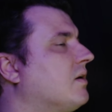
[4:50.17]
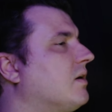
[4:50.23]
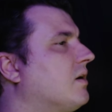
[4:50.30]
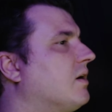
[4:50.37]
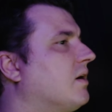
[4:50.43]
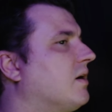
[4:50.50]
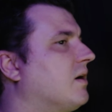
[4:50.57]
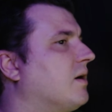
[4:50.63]

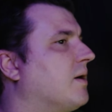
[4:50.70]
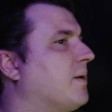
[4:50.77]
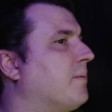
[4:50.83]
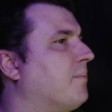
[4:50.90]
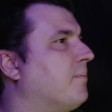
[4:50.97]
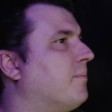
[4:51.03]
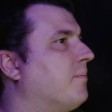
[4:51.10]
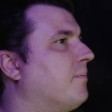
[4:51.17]

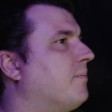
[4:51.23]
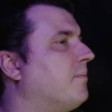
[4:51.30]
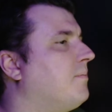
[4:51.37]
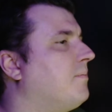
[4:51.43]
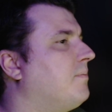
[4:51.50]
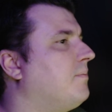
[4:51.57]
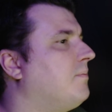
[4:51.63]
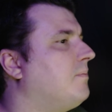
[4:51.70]
um,
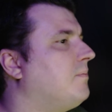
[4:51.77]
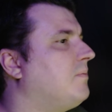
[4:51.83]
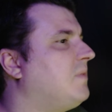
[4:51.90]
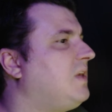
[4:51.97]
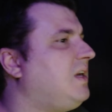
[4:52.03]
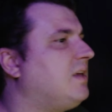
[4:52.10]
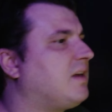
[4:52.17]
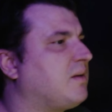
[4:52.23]

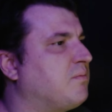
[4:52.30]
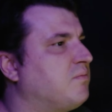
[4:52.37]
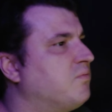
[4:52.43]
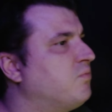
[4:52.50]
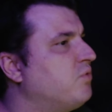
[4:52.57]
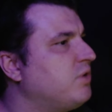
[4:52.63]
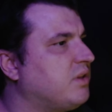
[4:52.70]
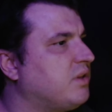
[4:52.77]
he like
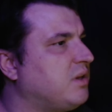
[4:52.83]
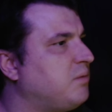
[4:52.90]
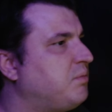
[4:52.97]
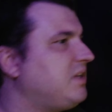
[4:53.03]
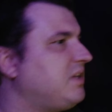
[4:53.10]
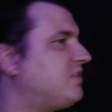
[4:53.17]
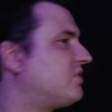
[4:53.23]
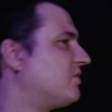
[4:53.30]
really
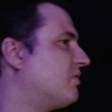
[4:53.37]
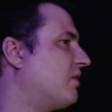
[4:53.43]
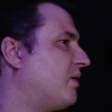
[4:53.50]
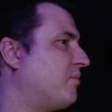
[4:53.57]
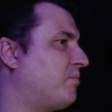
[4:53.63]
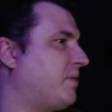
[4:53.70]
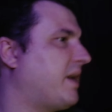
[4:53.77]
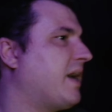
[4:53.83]
beats her
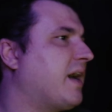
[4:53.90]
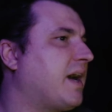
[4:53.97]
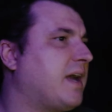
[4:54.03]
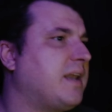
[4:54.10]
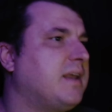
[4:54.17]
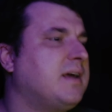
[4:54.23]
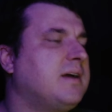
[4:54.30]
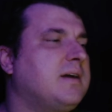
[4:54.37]
up
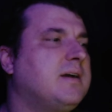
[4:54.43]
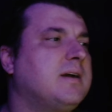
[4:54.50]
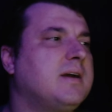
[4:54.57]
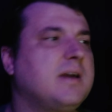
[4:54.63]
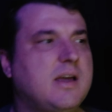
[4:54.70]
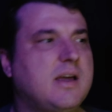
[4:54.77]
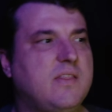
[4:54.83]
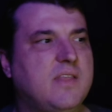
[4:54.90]
bad,
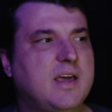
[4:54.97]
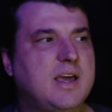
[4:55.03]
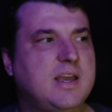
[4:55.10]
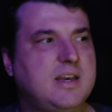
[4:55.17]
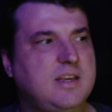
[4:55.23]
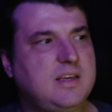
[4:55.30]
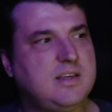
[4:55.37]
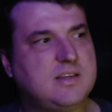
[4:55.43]
and then
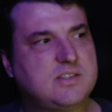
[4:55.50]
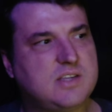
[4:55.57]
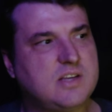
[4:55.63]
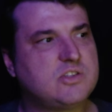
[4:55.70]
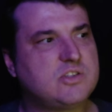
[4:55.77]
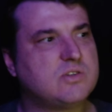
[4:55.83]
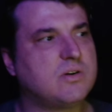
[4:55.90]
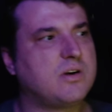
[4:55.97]
he sends
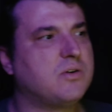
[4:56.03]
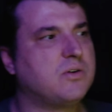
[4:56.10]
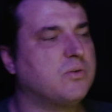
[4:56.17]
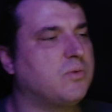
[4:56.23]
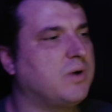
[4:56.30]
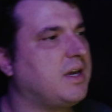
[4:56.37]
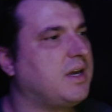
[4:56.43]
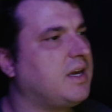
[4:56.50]
her on her
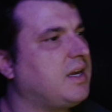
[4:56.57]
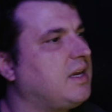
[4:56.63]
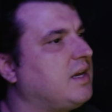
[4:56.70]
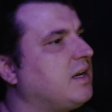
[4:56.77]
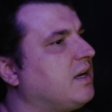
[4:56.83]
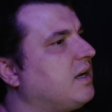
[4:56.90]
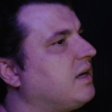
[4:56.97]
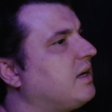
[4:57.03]
way.
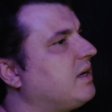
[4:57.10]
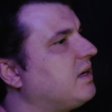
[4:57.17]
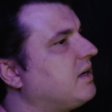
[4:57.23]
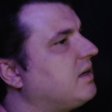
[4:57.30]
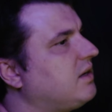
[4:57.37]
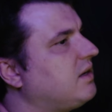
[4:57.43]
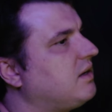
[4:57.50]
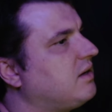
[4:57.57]

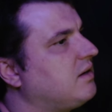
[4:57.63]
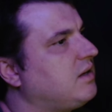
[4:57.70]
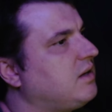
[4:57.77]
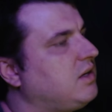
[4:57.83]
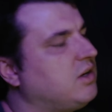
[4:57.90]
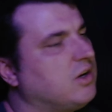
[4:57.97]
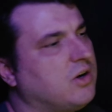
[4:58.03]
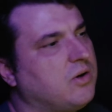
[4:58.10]

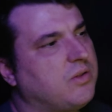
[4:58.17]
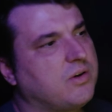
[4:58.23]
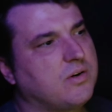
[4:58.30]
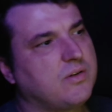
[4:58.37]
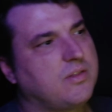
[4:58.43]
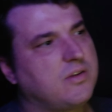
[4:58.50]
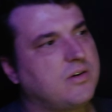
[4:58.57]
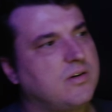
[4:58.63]

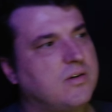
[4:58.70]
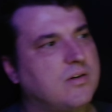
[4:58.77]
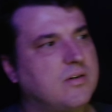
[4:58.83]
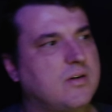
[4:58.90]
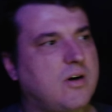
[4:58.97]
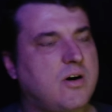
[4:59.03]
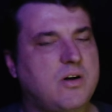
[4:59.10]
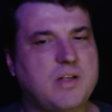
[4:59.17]
They're
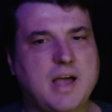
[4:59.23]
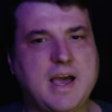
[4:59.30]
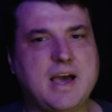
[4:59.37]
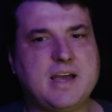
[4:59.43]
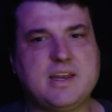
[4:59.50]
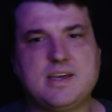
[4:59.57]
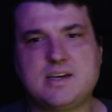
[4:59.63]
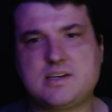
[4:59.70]
all
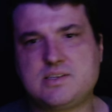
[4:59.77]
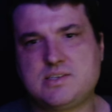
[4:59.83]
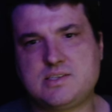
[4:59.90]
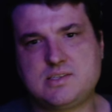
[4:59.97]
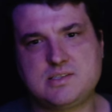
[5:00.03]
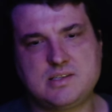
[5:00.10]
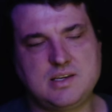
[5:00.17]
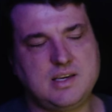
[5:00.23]

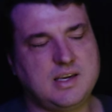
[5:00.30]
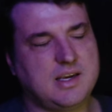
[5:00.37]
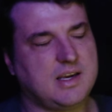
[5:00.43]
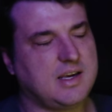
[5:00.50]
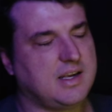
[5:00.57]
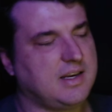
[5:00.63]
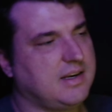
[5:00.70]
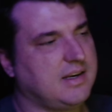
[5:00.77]
addicts,
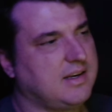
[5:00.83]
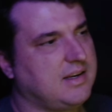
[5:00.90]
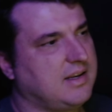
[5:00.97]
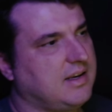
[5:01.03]
and